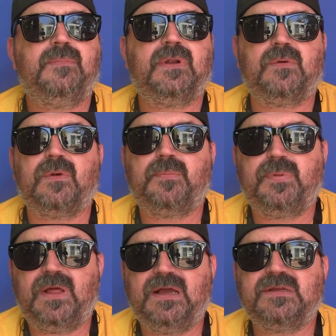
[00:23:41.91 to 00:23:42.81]
but it,
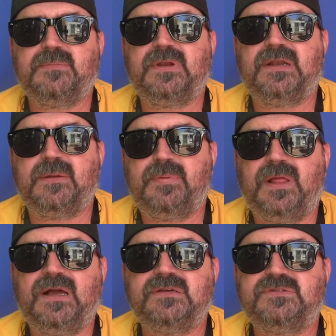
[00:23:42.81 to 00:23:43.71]
reply, but it
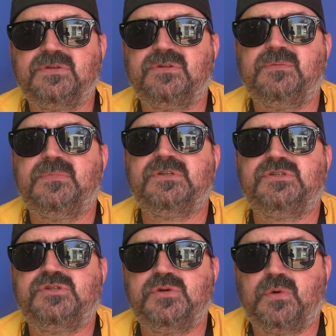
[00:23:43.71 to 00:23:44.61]
applies to the
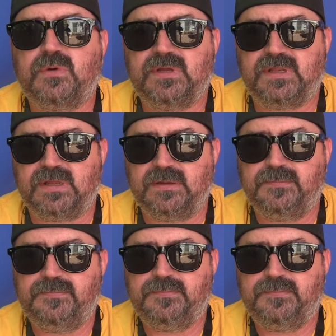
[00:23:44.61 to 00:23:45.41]
majority.